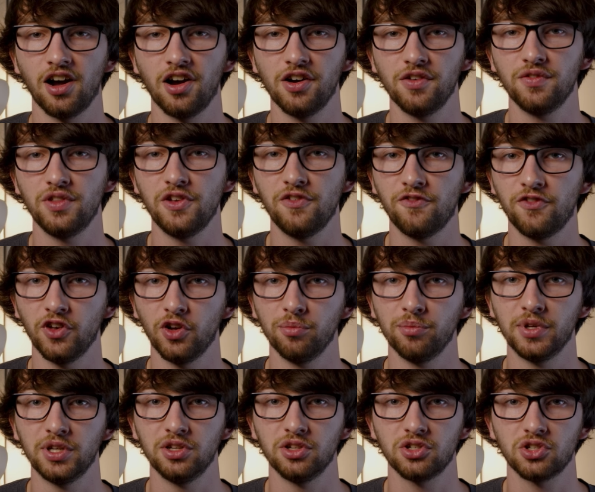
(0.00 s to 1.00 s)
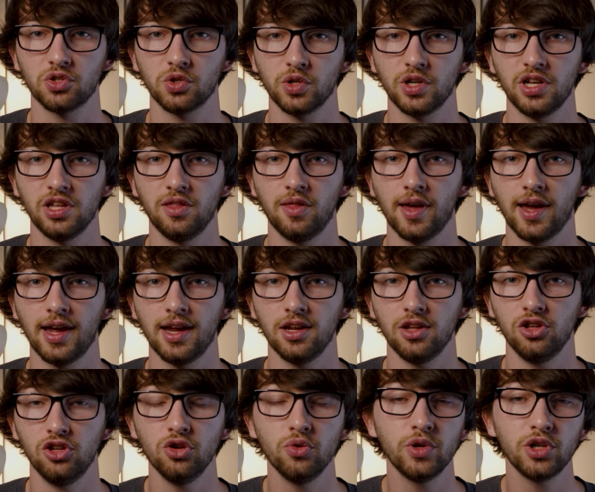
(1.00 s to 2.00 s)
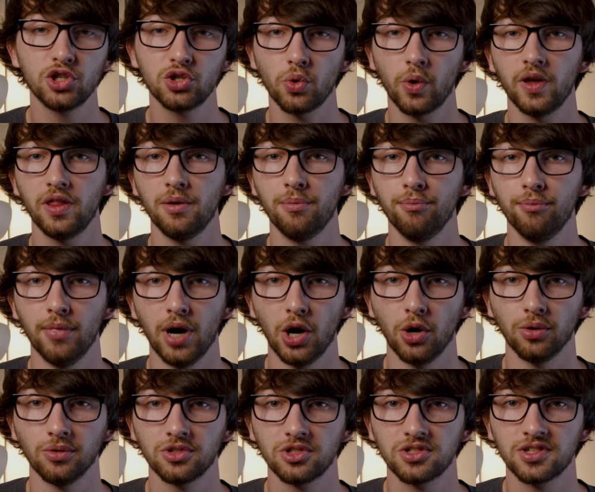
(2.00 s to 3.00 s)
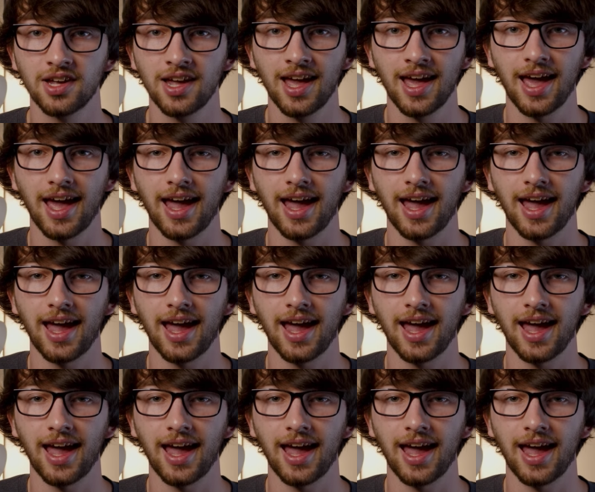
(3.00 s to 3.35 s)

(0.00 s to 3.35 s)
of the film industry that you enjoy the most